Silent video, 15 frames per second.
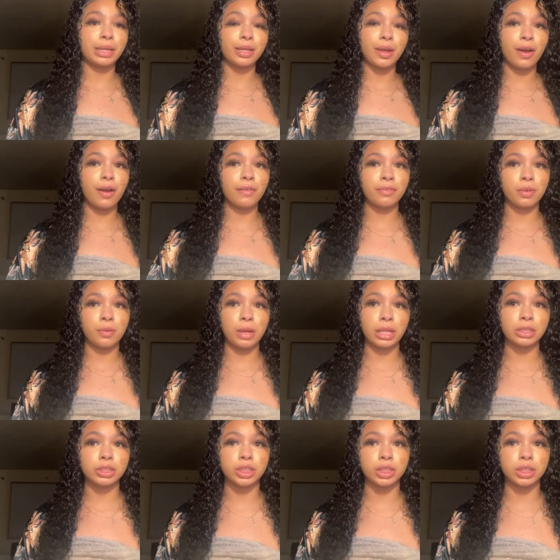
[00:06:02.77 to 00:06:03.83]
y'all for
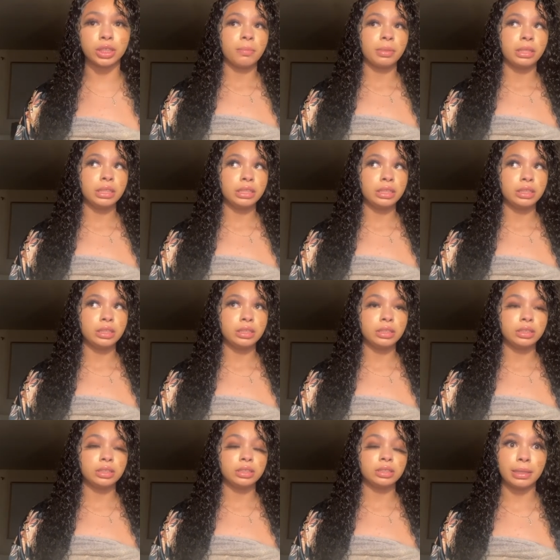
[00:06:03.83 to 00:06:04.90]
watching.
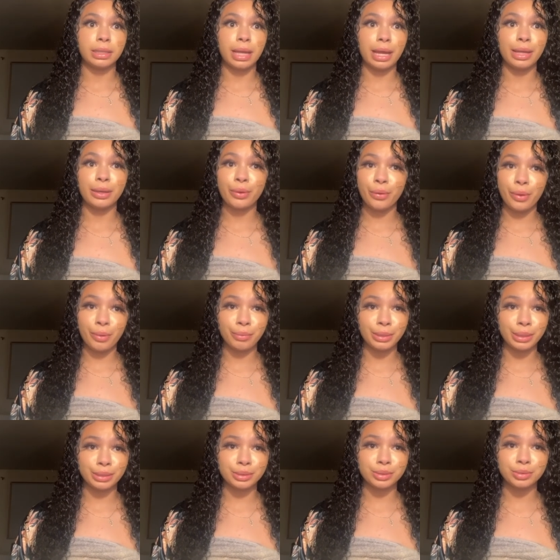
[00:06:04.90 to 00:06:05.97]
Please like, comment,
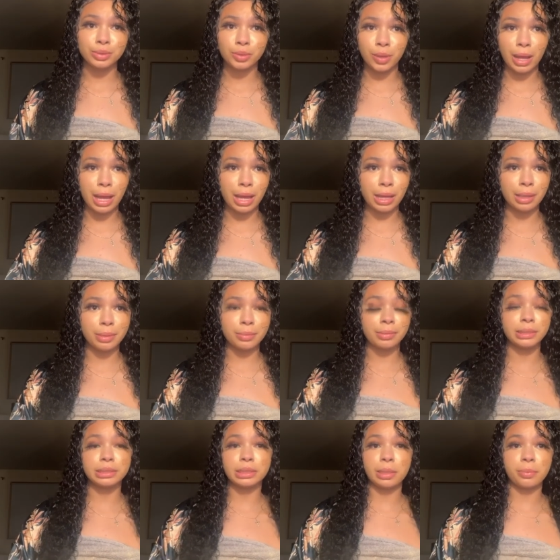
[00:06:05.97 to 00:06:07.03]
and subscribe.
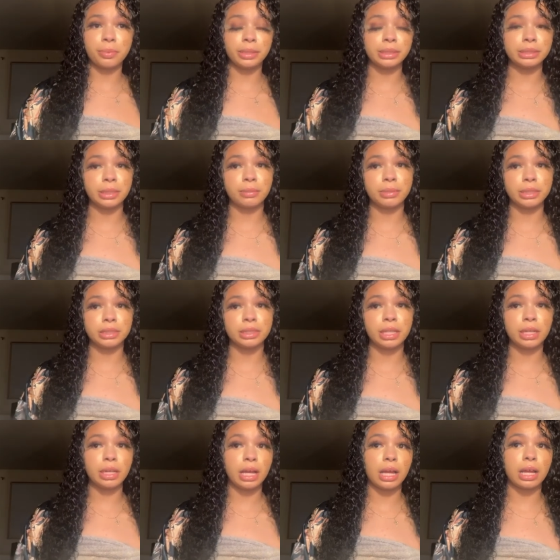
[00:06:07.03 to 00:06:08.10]
Stay pretty, stay blessed, stay
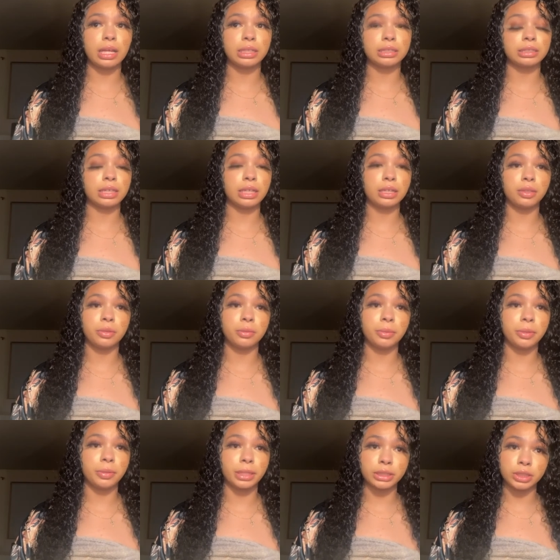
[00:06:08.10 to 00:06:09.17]
kind, stay a little bit
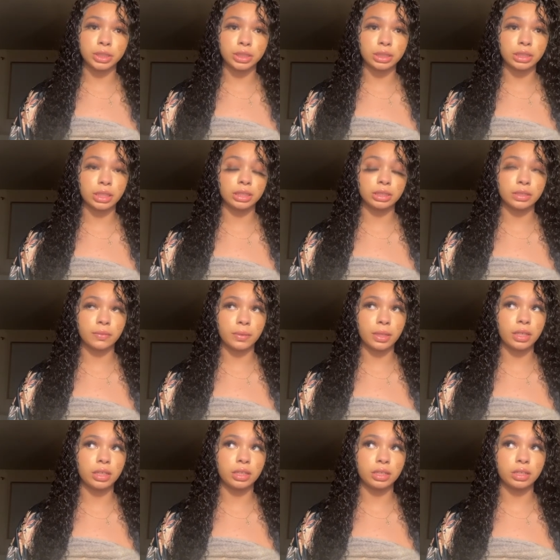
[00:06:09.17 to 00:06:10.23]
ratchet just in case do get
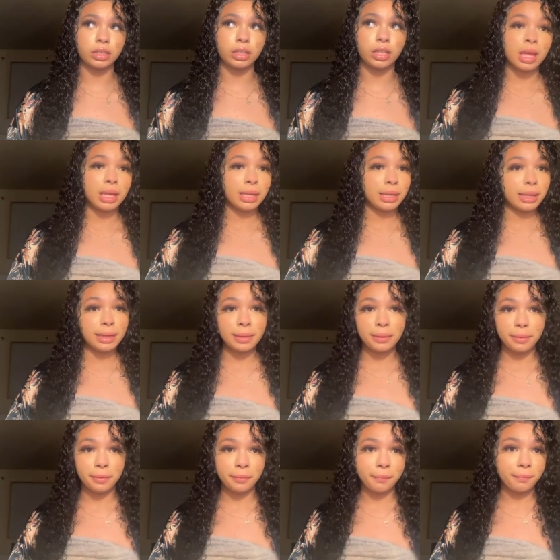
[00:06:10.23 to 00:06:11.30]
ugly.
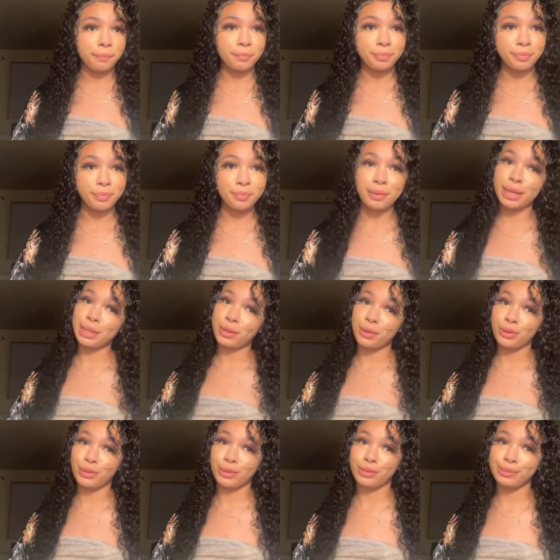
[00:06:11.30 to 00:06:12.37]
Yeah. Bye,
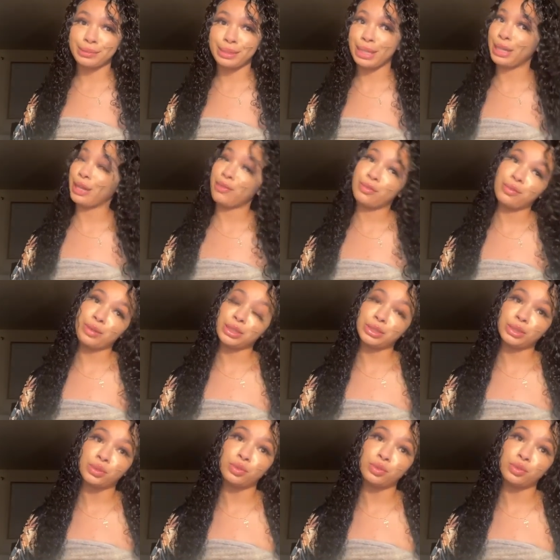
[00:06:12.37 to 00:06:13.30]
y'all. Thank y'all for watching.